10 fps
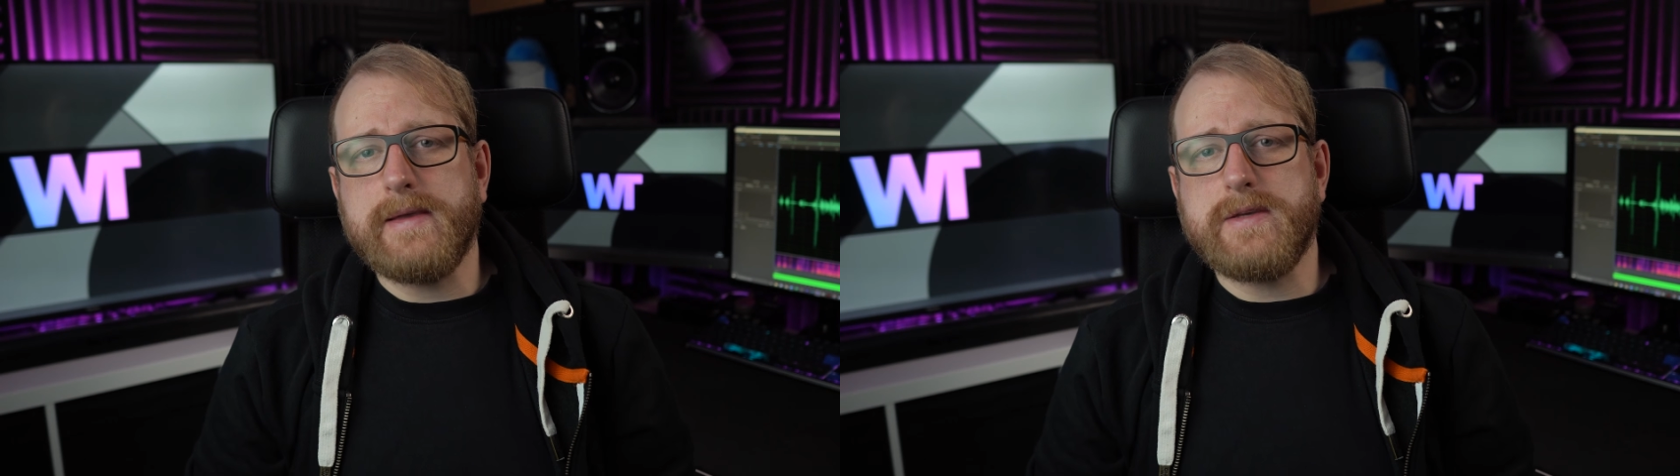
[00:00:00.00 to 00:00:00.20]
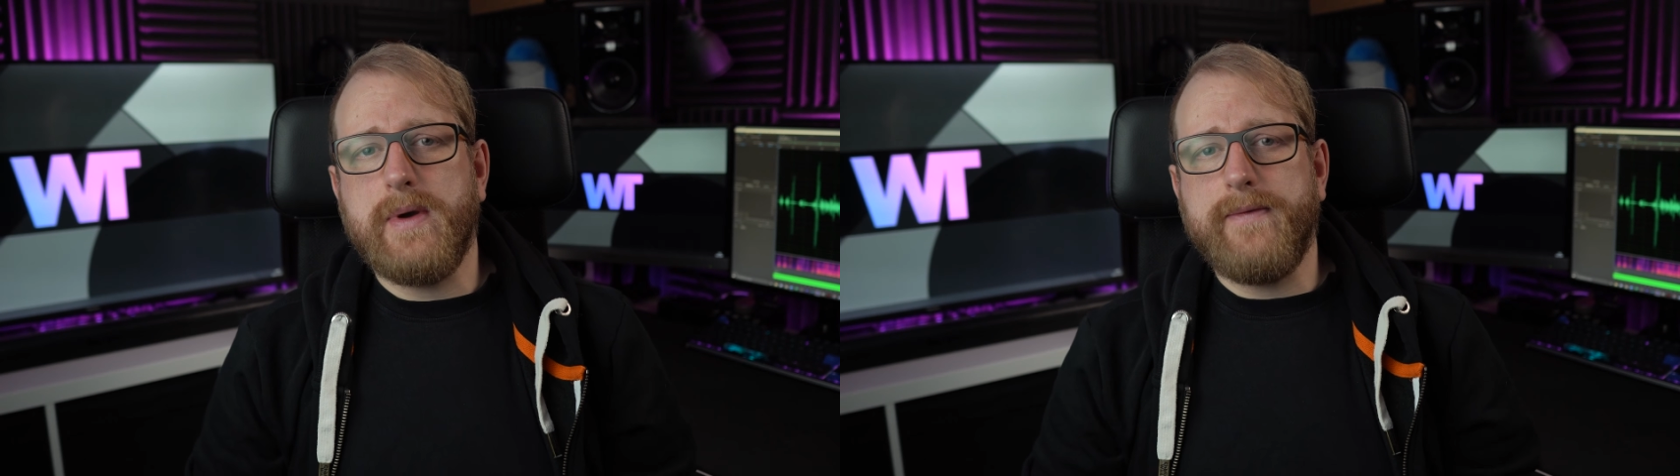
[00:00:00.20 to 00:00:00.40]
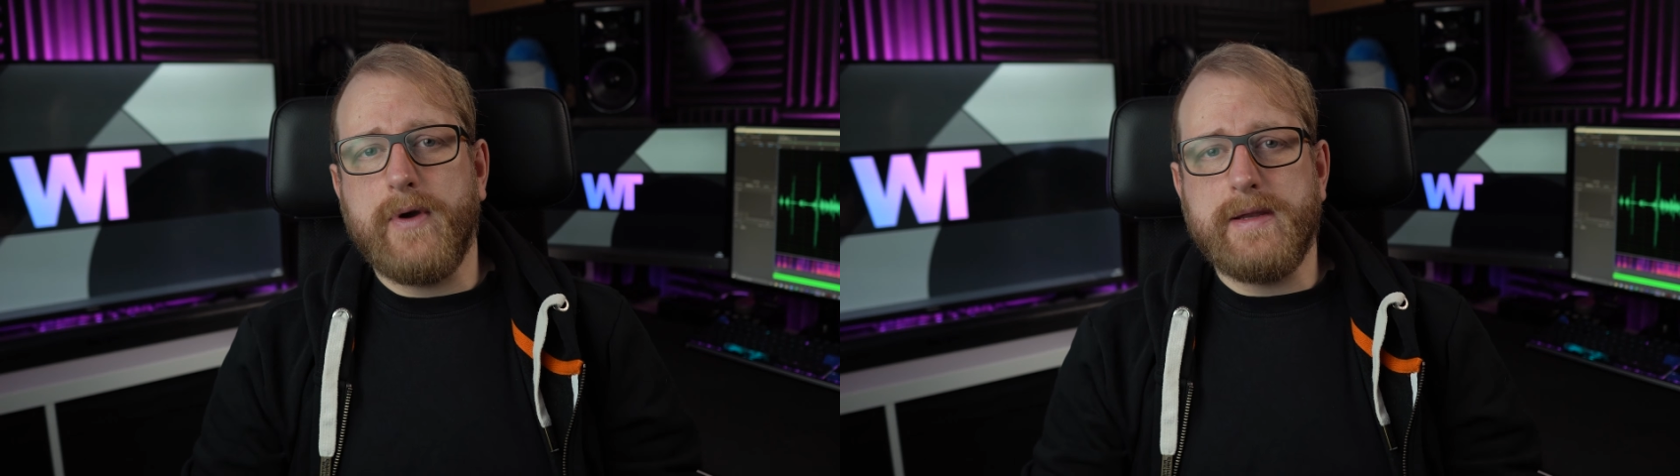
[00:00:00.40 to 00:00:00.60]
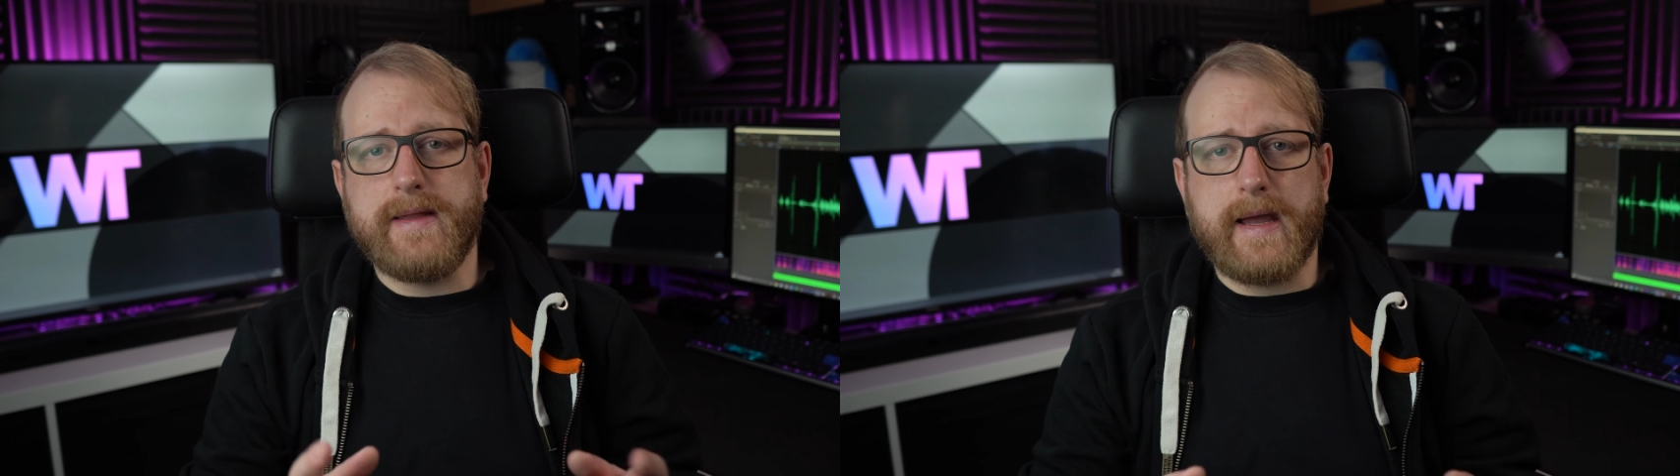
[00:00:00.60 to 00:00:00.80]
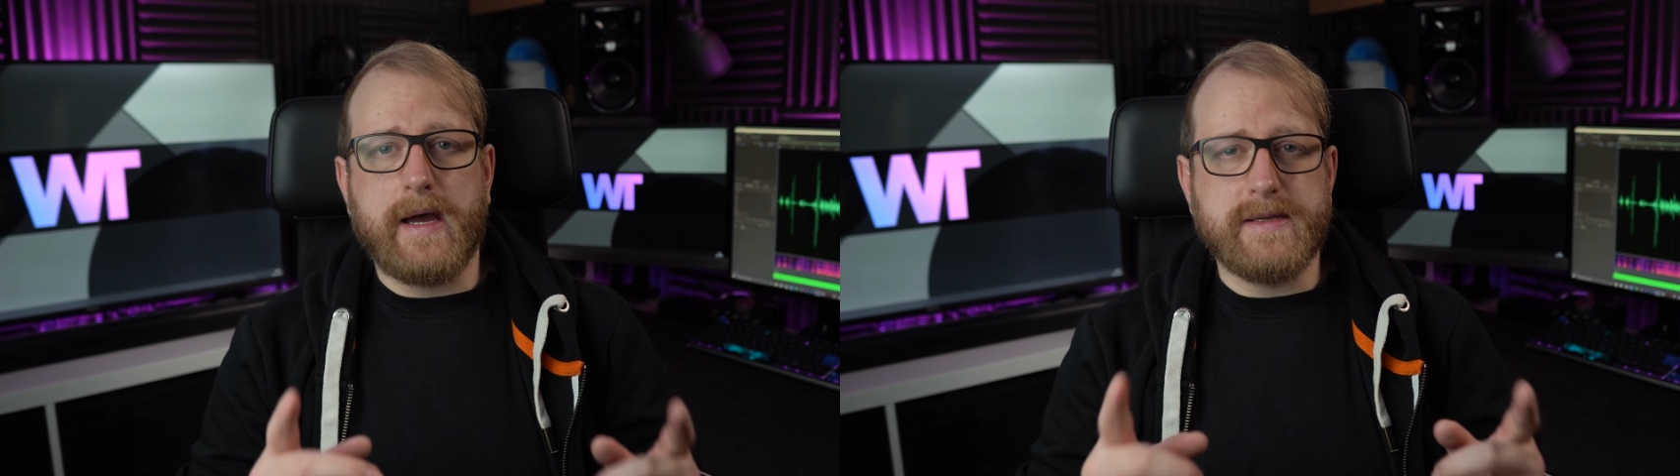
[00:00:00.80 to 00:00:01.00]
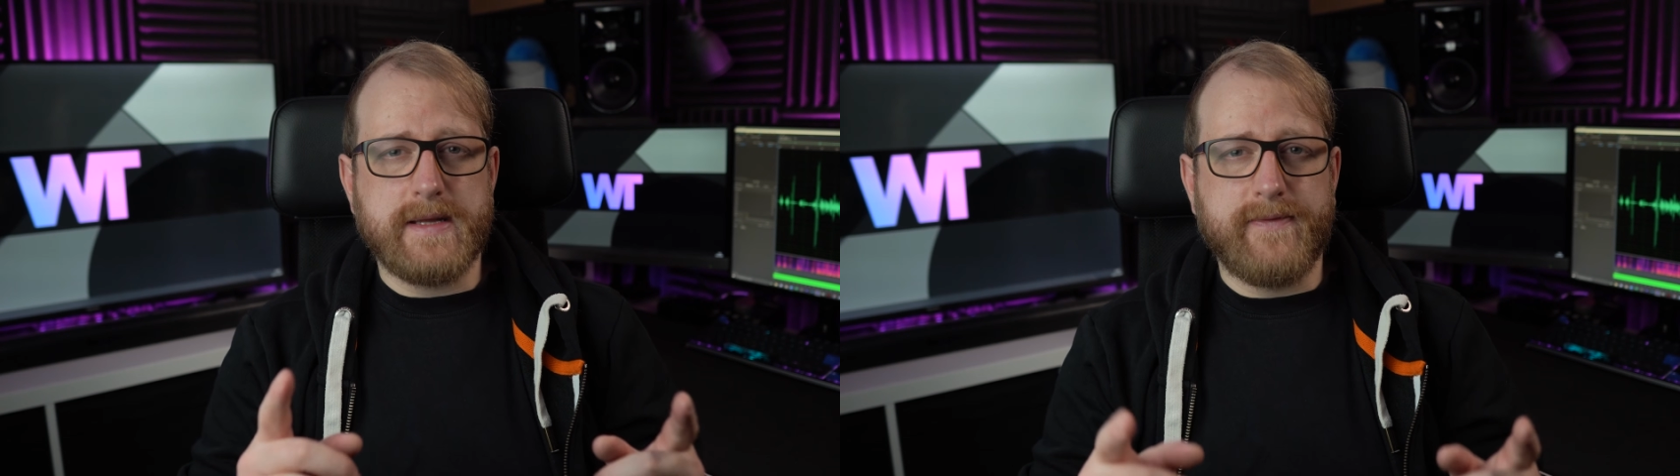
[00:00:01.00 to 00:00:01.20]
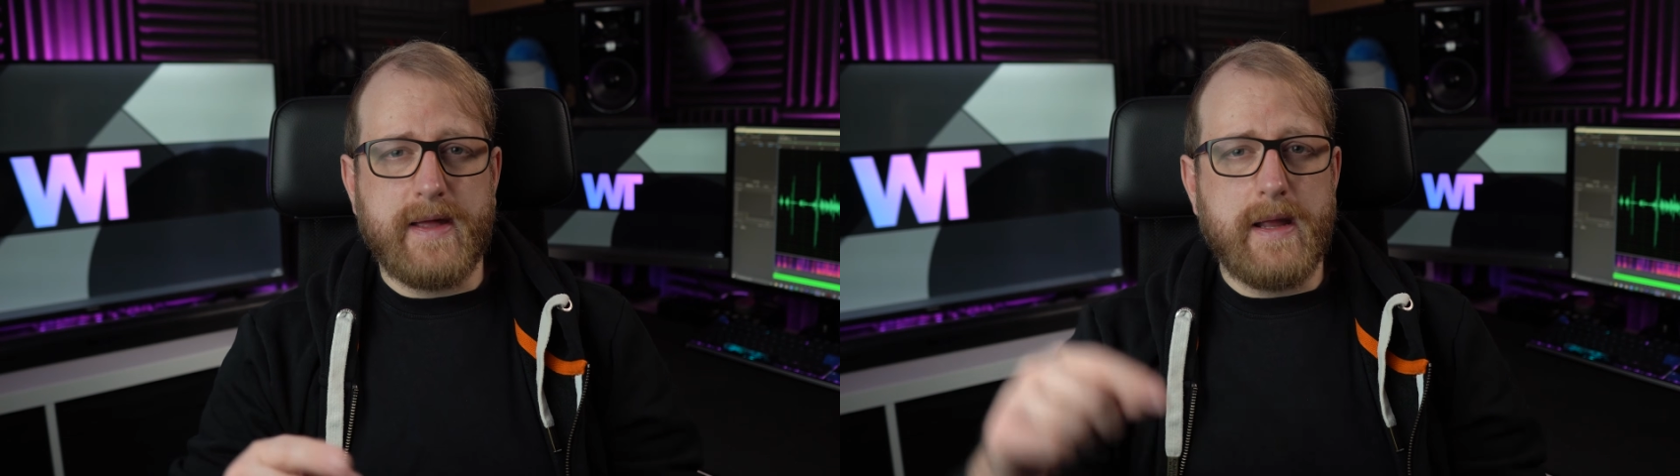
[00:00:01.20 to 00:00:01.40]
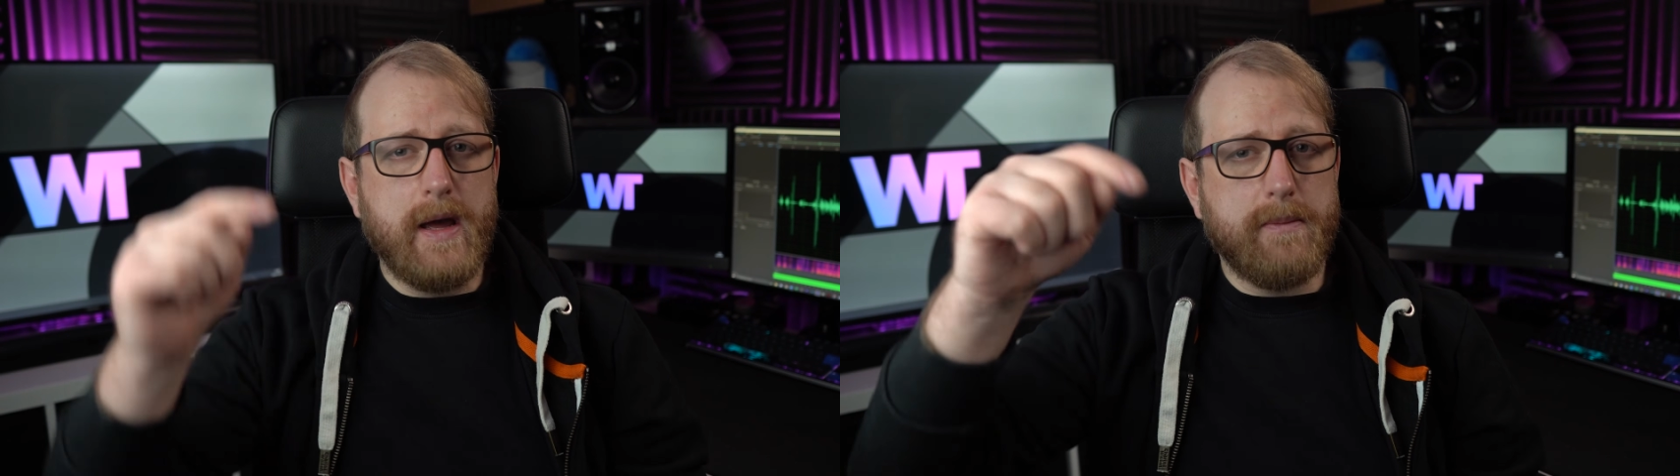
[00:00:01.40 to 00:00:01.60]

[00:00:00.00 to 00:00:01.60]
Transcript: so if you're into that kind of stuff then